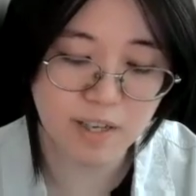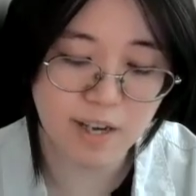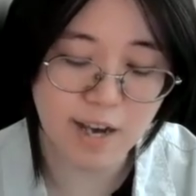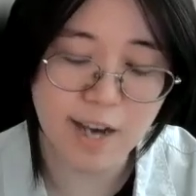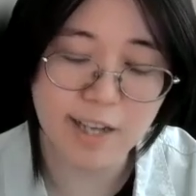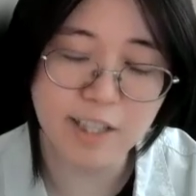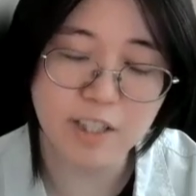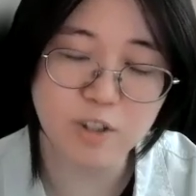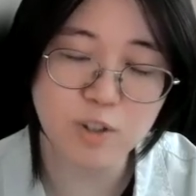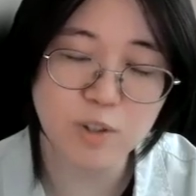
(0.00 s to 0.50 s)

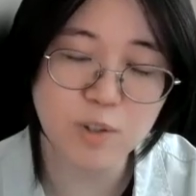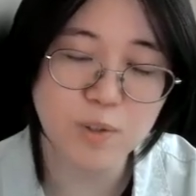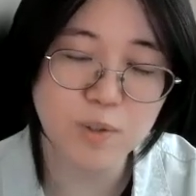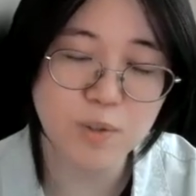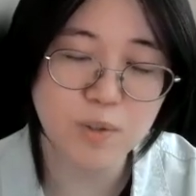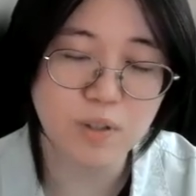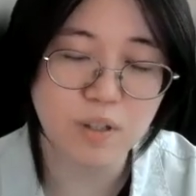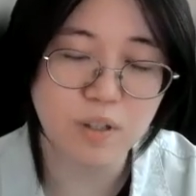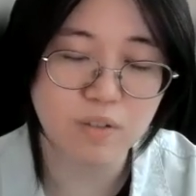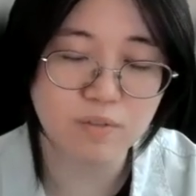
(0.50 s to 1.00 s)
I
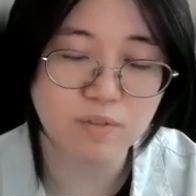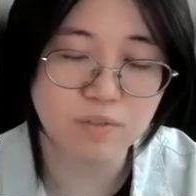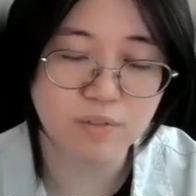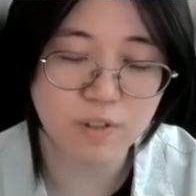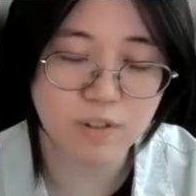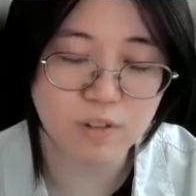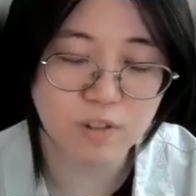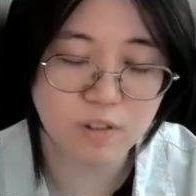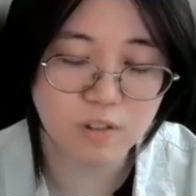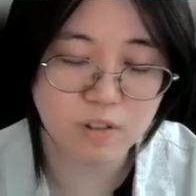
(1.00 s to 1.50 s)
too
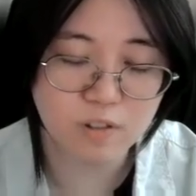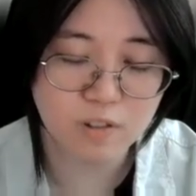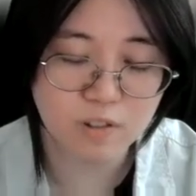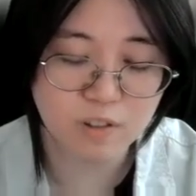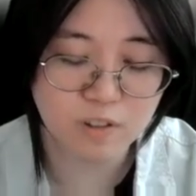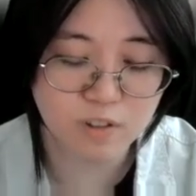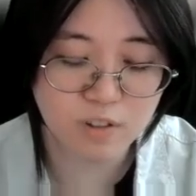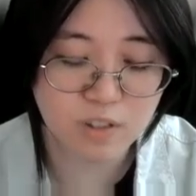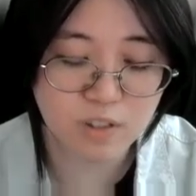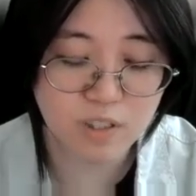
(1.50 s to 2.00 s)
unfurl
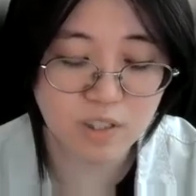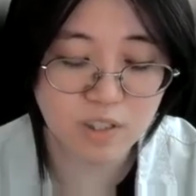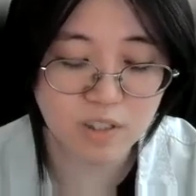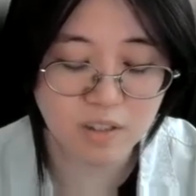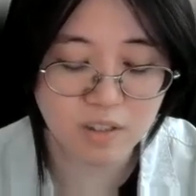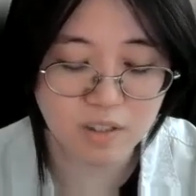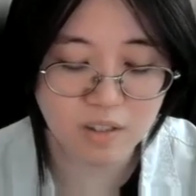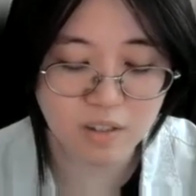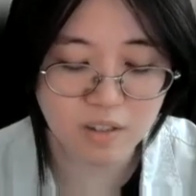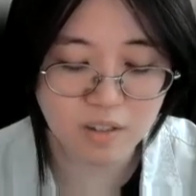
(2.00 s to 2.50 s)

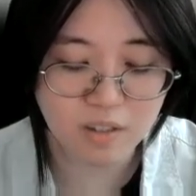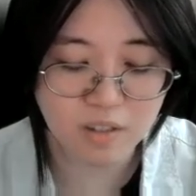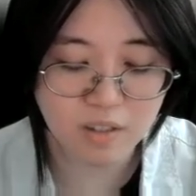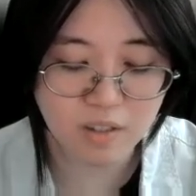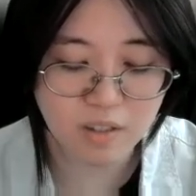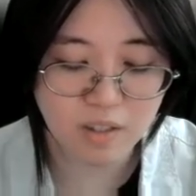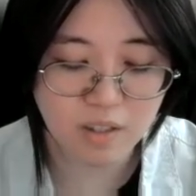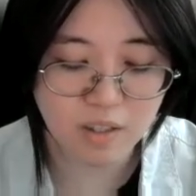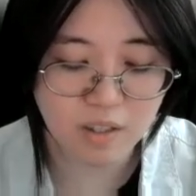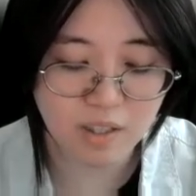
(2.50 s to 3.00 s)
green
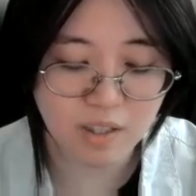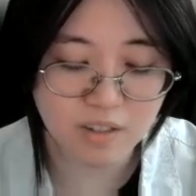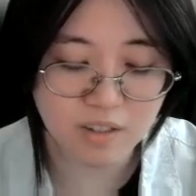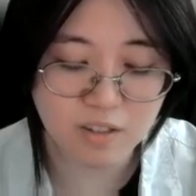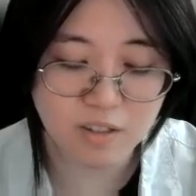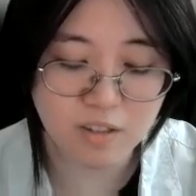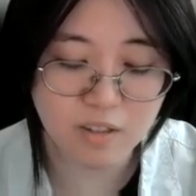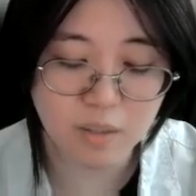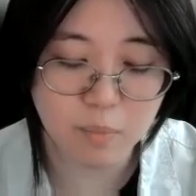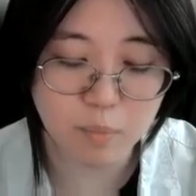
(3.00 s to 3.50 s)

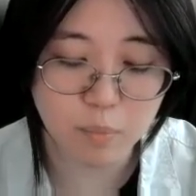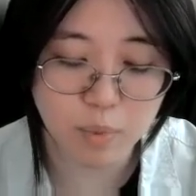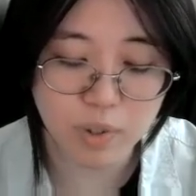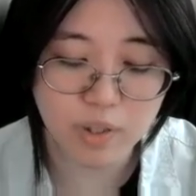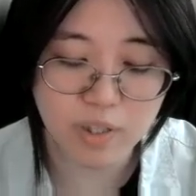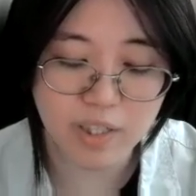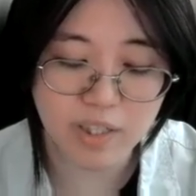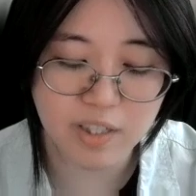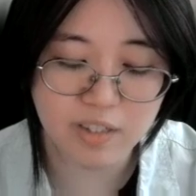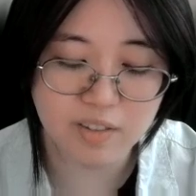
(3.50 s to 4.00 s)
under the
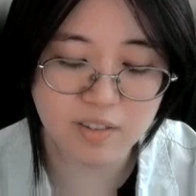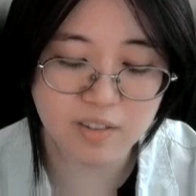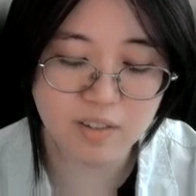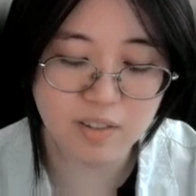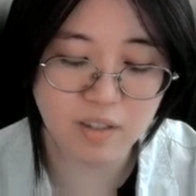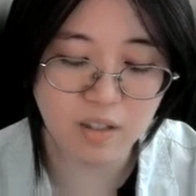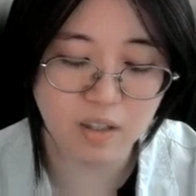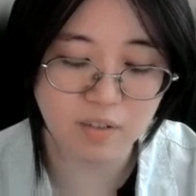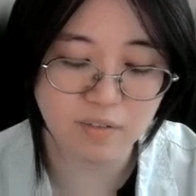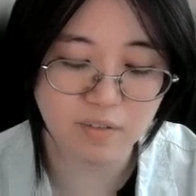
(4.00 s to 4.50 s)
embrace
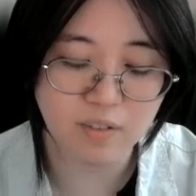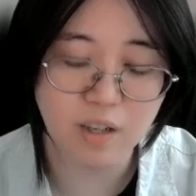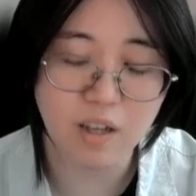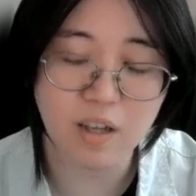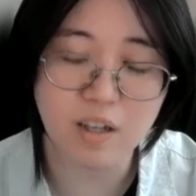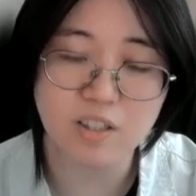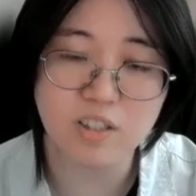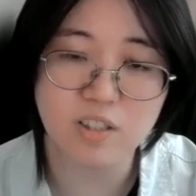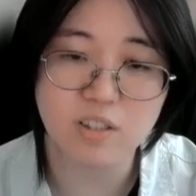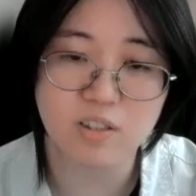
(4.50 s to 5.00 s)
of
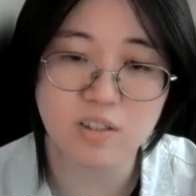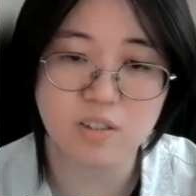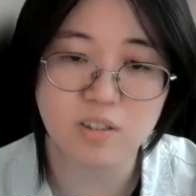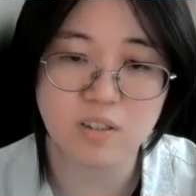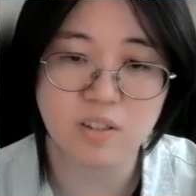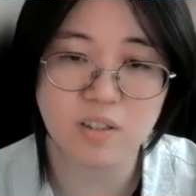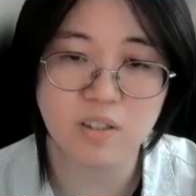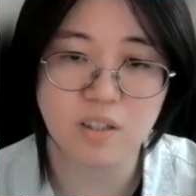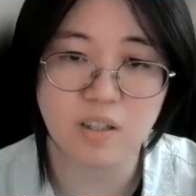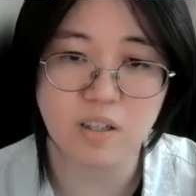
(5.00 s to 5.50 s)
lush
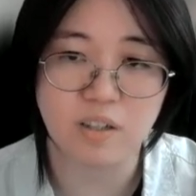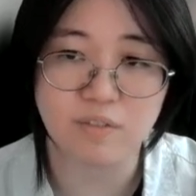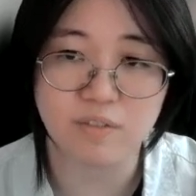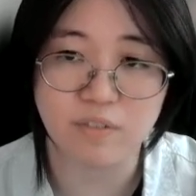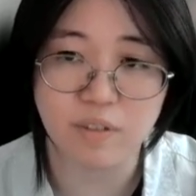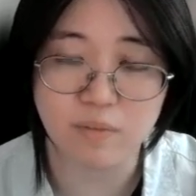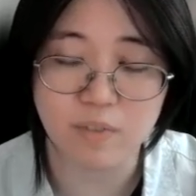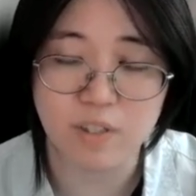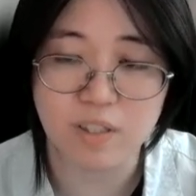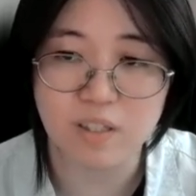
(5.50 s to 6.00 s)
and
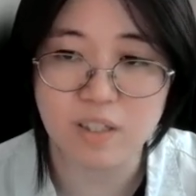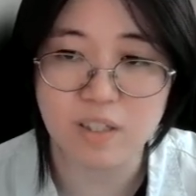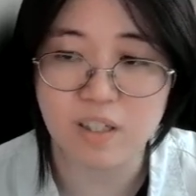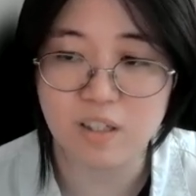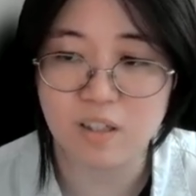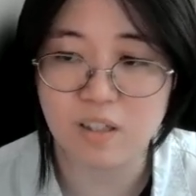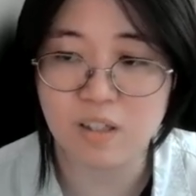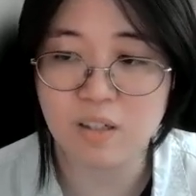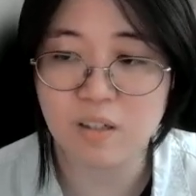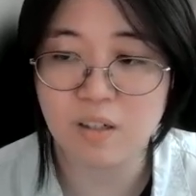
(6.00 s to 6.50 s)

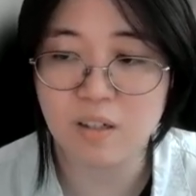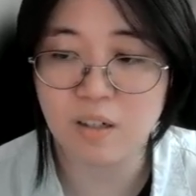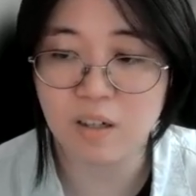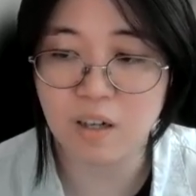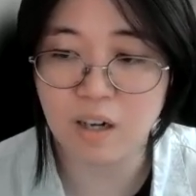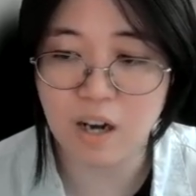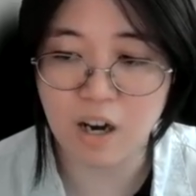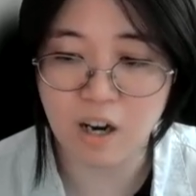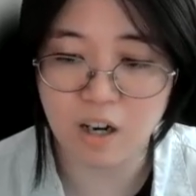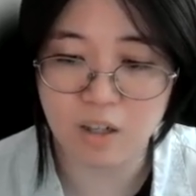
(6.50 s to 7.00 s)
familiar
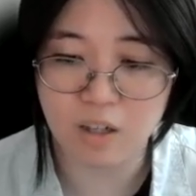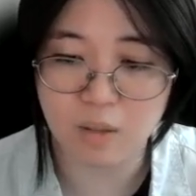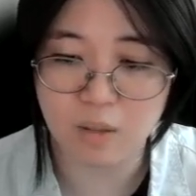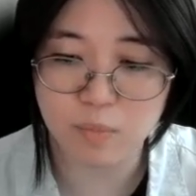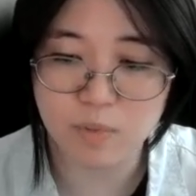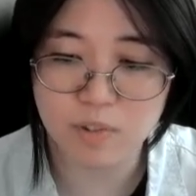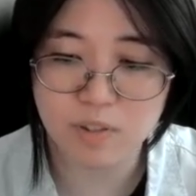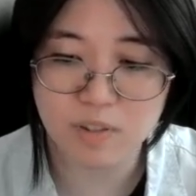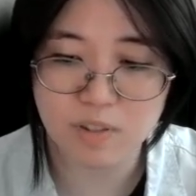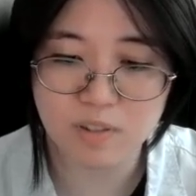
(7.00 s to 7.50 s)

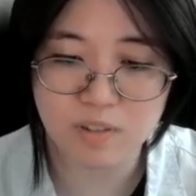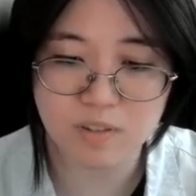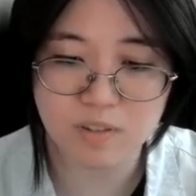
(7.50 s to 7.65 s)
arms.